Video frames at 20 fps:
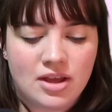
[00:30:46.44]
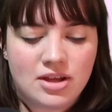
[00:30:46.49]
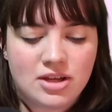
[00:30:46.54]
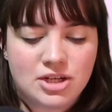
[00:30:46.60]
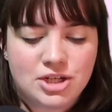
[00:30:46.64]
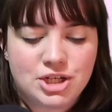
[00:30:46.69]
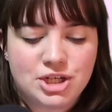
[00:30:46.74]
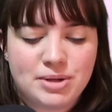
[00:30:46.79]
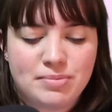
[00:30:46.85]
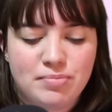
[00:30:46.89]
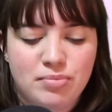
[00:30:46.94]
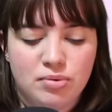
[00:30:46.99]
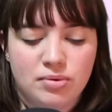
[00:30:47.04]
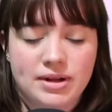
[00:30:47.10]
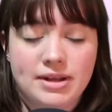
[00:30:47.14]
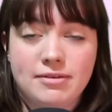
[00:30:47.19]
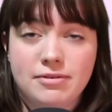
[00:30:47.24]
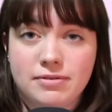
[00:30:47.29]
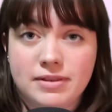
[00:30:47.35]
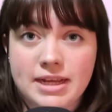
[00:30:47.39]
She
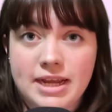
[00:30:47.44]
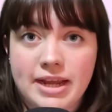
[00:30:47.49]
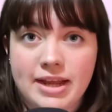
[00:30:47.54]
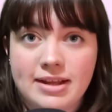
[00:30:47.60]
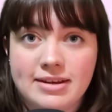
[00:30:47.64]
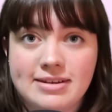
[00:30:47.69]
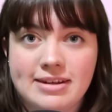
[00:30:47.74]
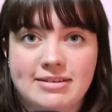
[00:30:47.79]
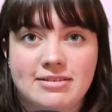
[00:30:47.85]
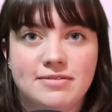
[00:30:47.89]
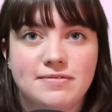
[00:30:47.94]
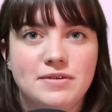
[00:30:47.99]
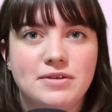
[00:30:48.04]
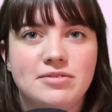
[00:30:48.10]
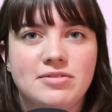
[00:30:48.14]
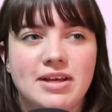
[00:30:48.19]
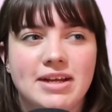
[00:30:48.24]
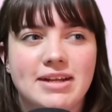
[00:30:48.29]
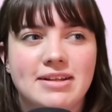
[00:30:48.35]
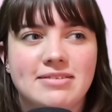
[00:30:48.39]
briefly takes a few
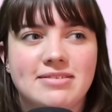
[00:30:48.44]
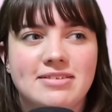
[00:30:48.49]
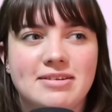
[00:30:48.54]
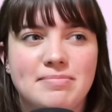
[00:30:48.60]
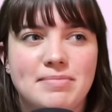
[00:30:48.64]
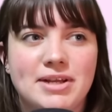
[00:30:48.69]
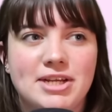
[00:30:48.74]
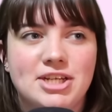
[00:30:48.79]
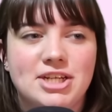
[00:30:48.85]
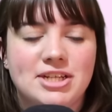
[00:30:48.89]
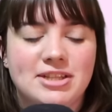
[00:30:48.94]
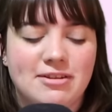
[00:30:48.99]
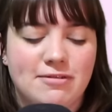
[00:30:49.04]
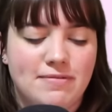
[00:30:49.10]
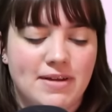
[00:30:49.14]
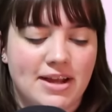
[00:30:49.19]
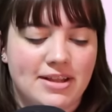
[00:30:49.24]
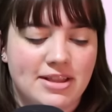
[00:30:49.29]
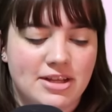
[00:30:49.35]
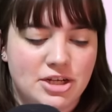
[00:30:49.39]
seconds to mention the
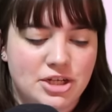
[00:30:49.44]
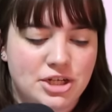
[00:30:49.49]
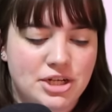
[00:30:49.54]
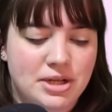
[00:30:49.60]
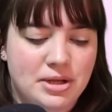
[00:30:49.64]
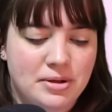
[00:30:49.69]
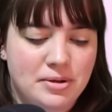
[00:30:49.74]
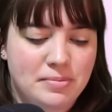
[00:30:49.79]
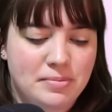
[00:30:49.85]
fact that she